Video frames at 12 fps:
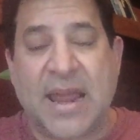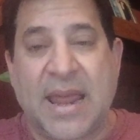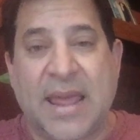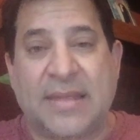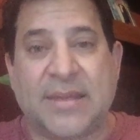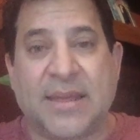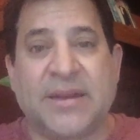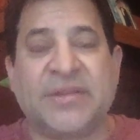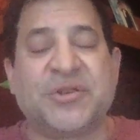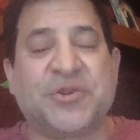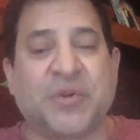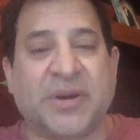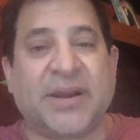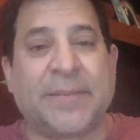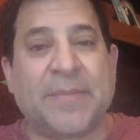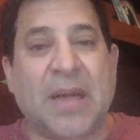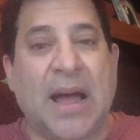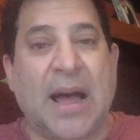And then in the
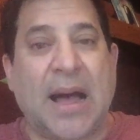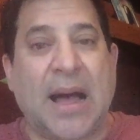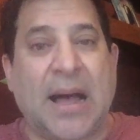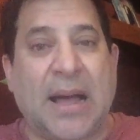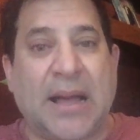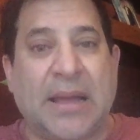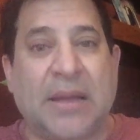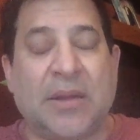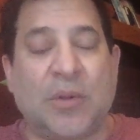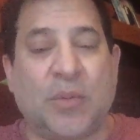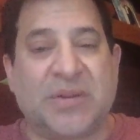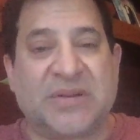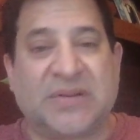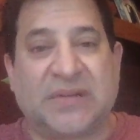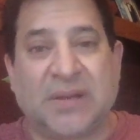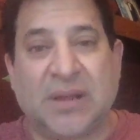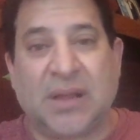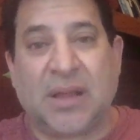dream, I was